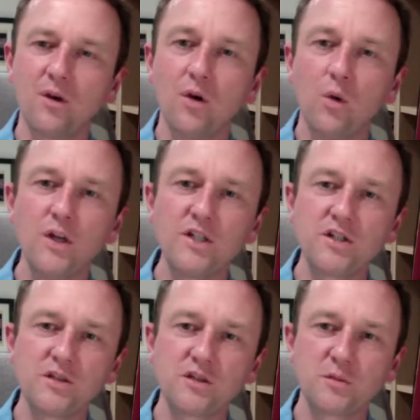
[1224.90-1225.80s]

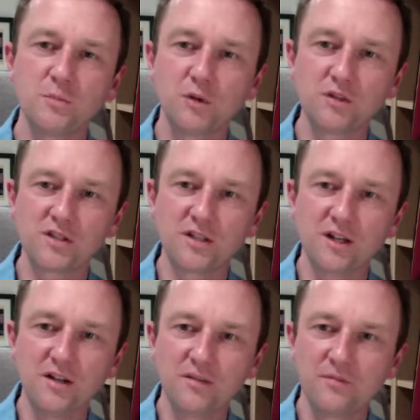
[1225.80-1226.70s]
Which sports
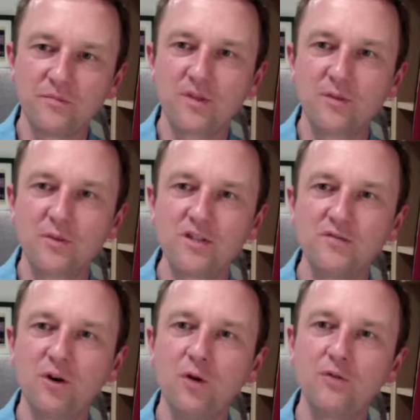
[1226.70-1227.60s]
star was
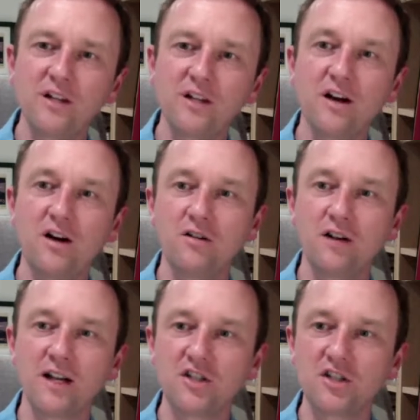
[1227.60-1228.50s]
involved in a car
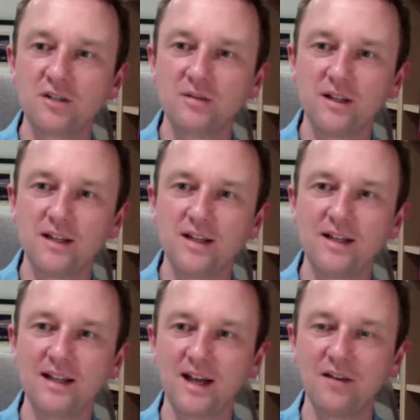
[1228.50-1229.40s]
crash
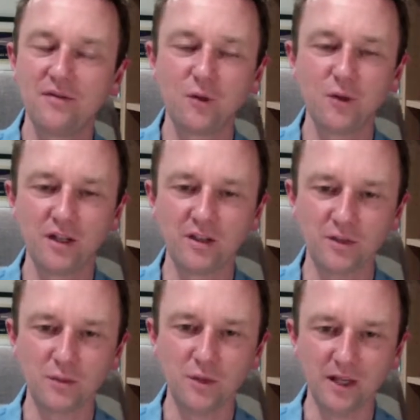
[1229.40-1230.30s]
in California
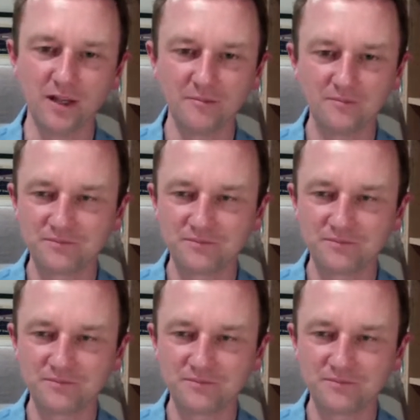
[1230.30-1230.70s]
this week?